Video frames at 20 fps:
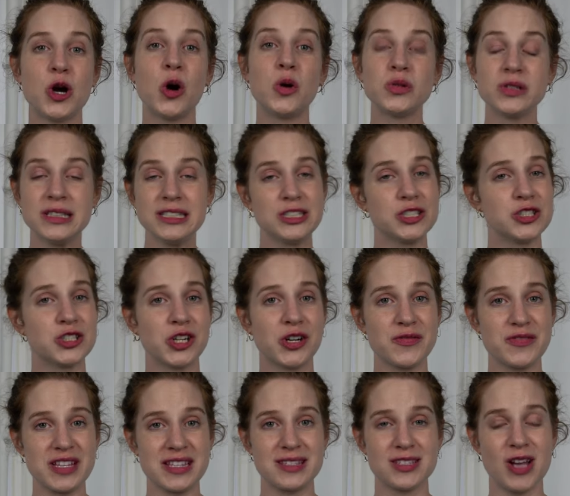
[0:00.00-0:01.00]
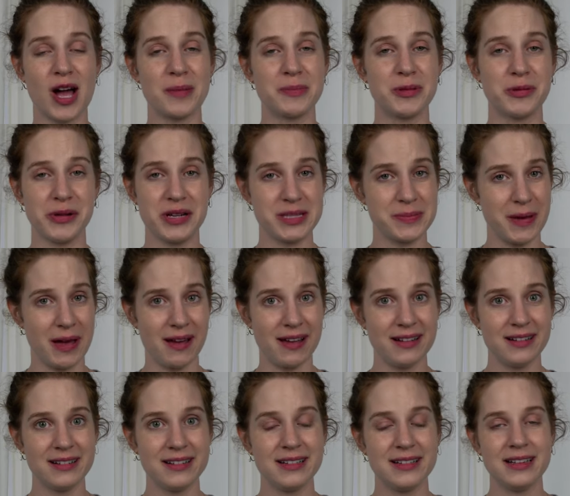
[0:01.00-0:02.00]
totally deserves its top three
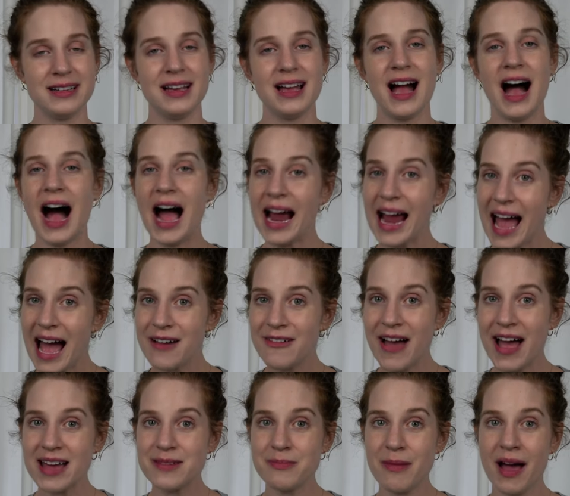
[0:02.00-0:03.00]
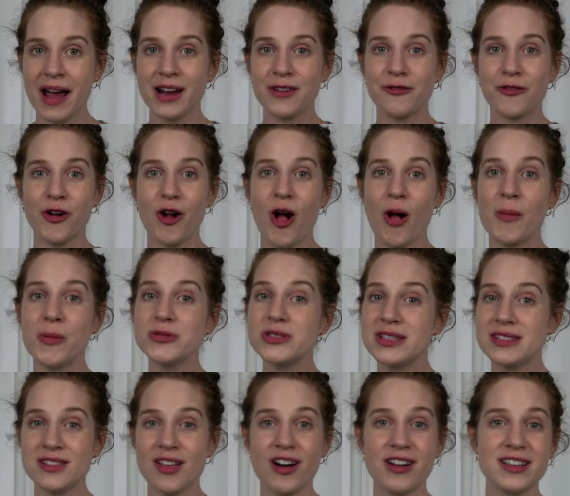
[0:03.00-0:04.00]
spot. I have had mine for almost
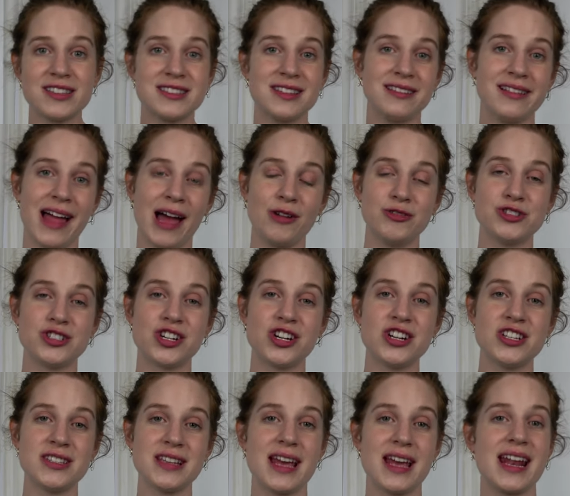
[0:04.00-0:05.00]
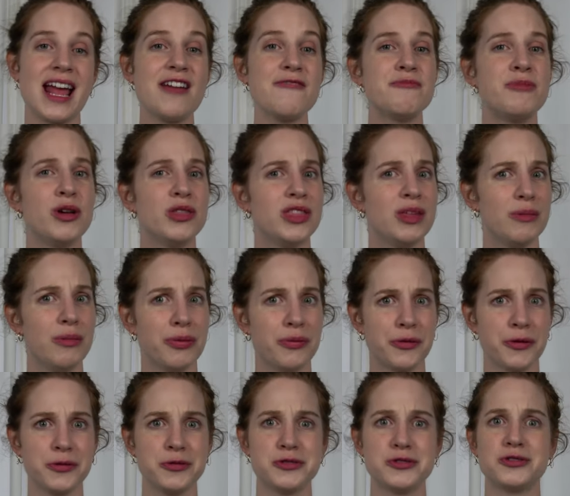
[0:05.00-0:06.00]
as long as the loungers and I've put them
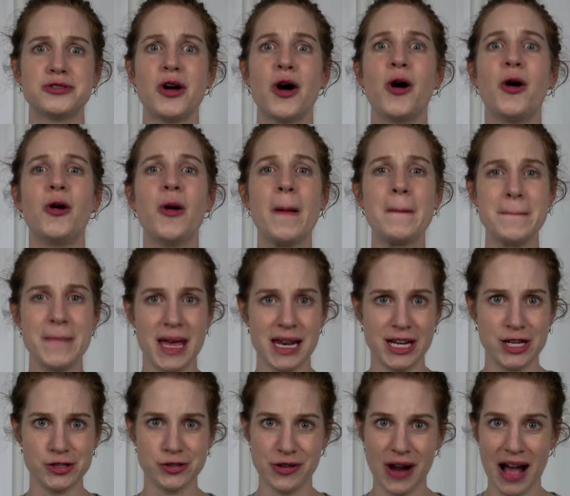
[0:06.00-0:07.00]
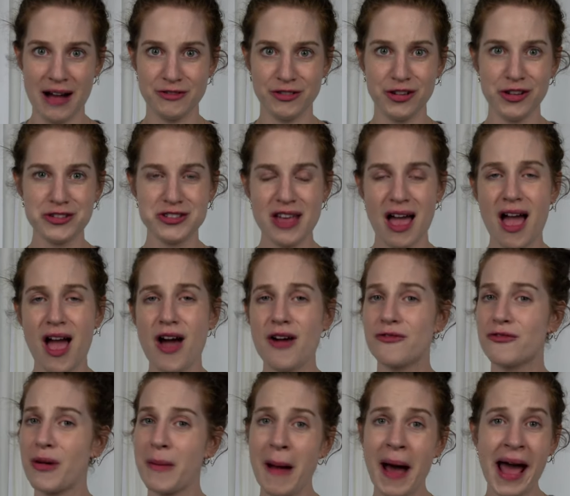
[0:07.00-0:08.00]
through so many travels
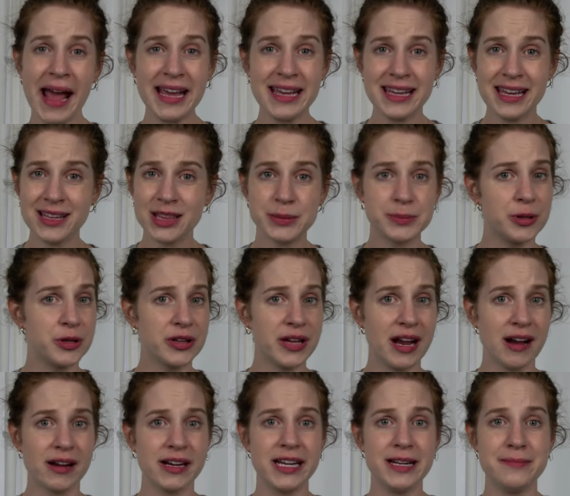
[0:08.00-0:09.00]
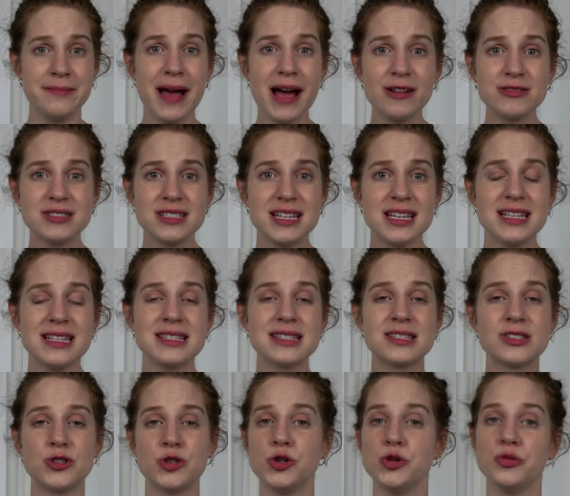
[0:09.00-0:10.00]
from hiking the Bulgarian
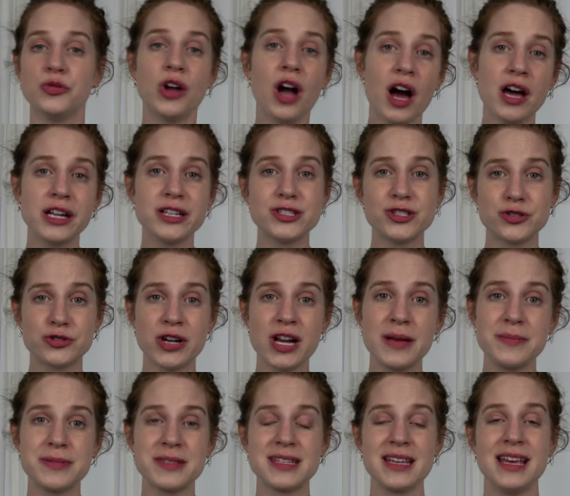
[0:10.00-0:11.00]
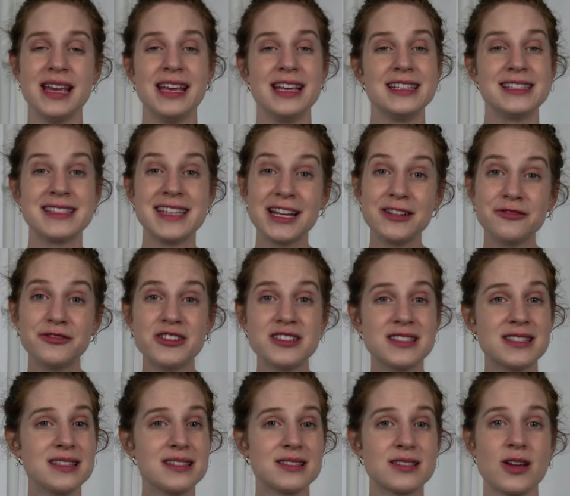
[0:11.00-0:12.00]
mountains to cottage trips, San
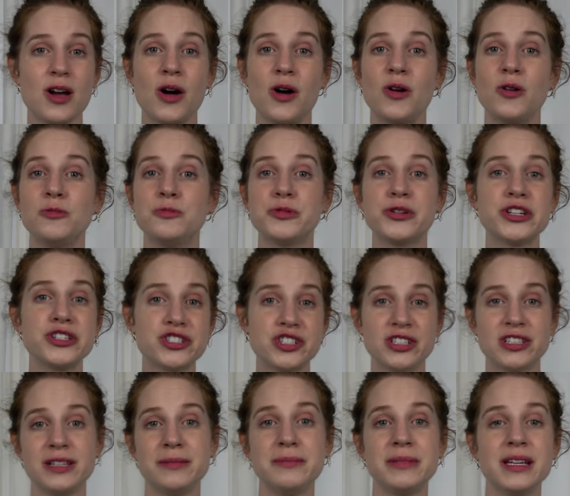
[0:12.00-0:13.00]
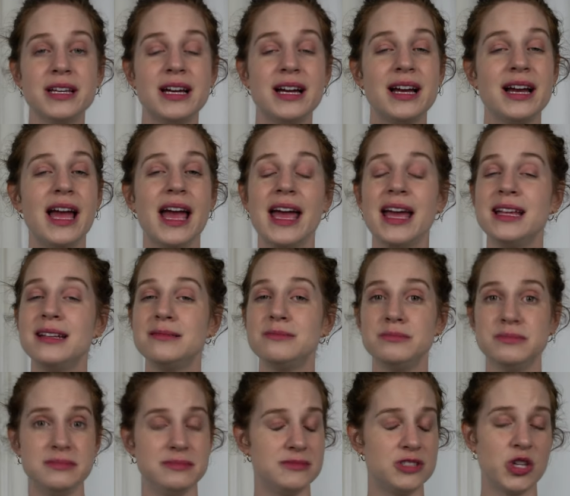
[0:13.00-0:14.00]
Francisco, British Columbia,
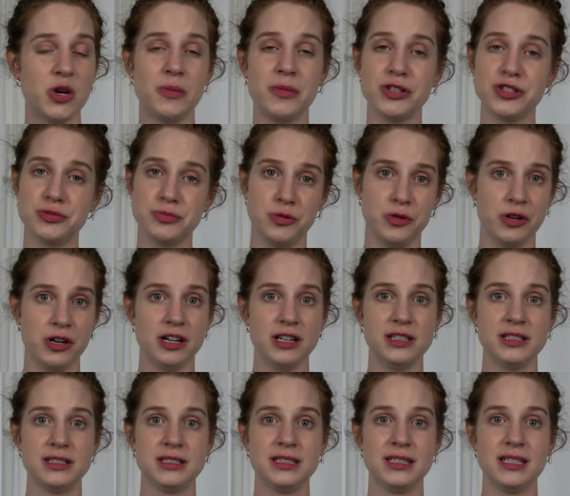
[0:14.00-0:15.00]
and so much more.